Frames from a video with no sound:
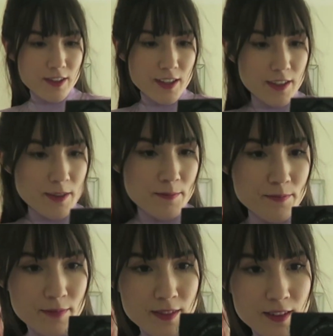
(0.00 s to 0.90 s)
Like,
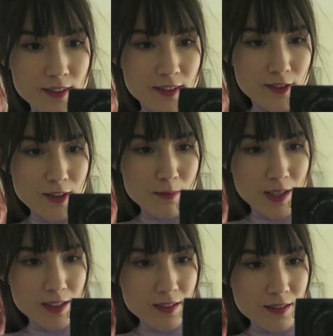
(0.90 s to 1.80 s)
see what I
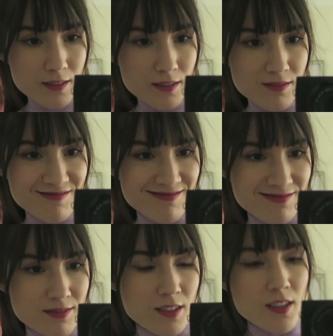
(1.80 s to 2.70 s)
mean?
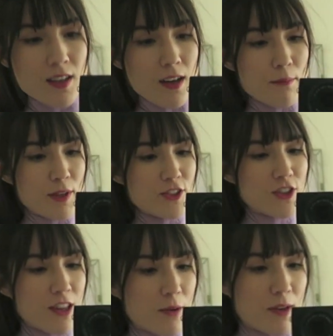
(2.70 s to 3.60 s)
I'm pretty
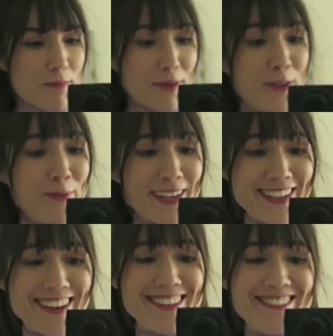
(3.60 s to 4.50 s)
sure like when I, oh my
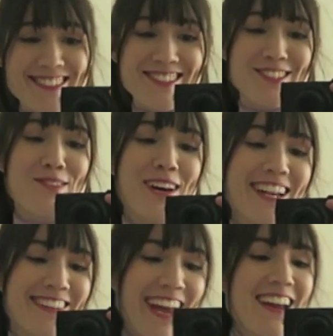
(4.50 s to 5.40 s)
god, this looks so
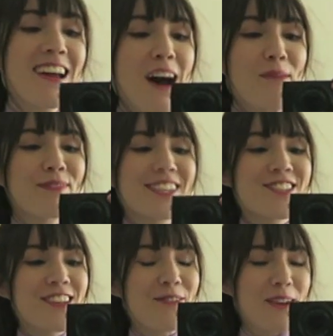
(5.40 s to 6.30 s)
bad. Okay, I'm pretty
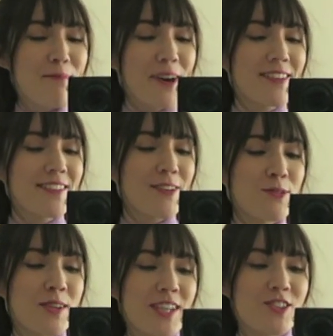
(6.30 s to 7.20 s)
sure that when I bought this, I
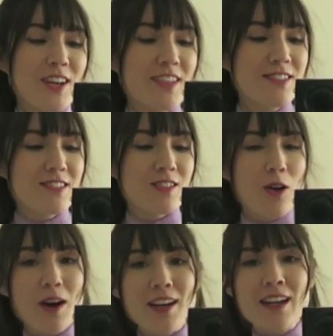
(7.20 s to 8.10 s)
was wearing a dress,
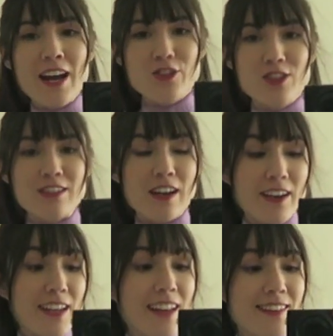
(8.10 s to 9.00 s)
so I didn't actually
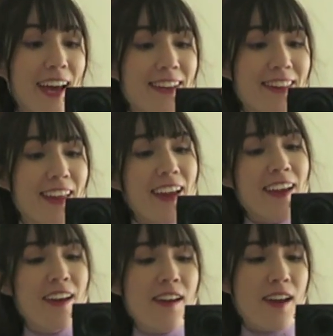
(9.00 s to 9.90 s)
tuck it into
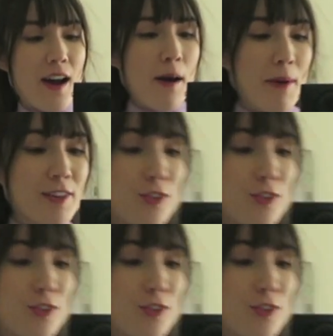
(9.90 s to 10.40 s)
anything. I